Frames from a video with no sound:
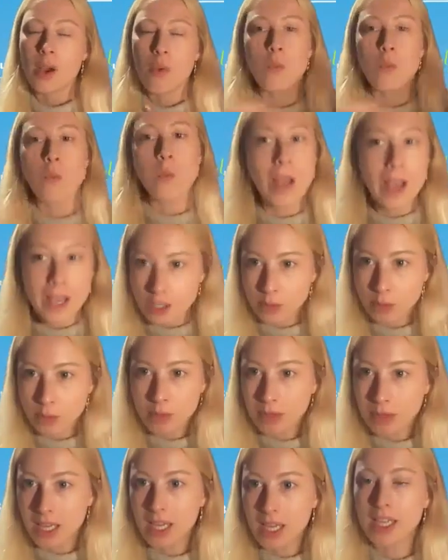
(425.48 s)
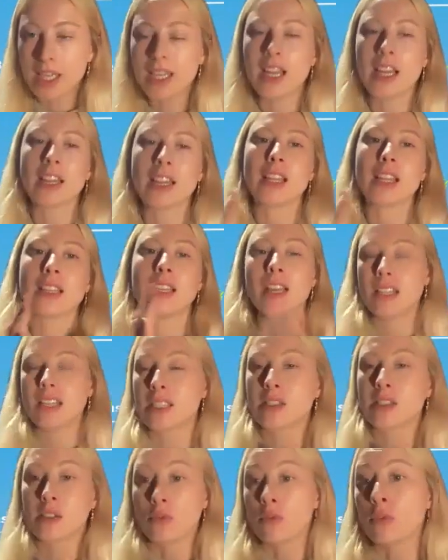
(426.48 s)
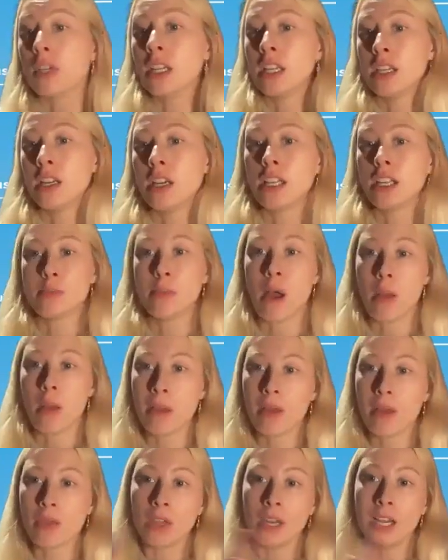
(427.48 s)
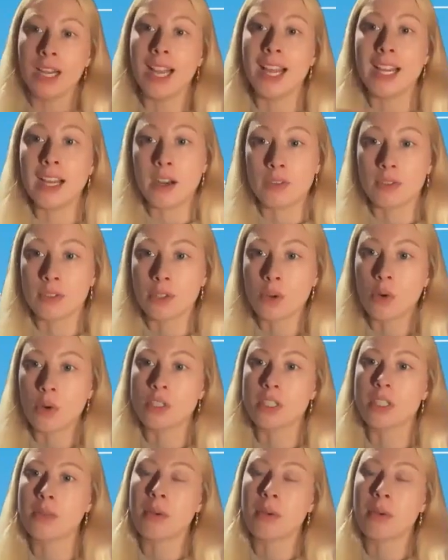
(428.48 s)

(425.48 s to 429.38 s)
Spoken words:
Where do we begin? And I think that's the really nice part about the layout of the course.